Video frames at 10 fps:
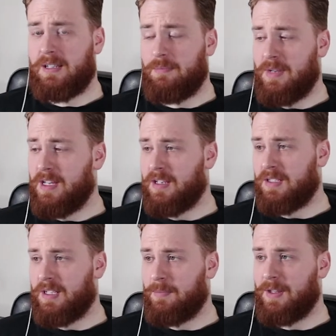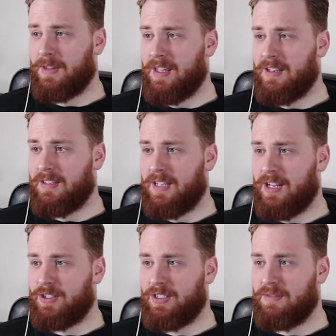to me is something that is
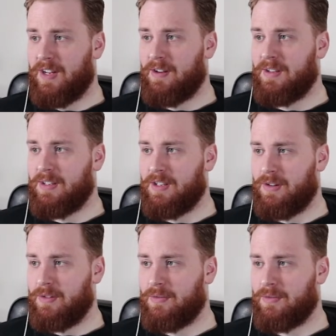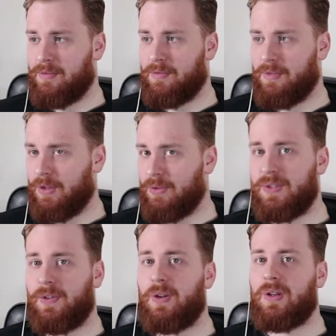actually very, you know,
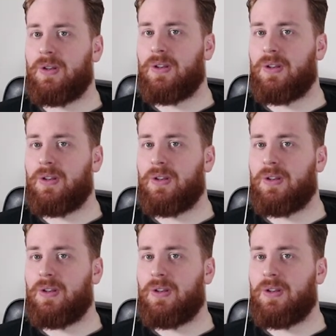useful,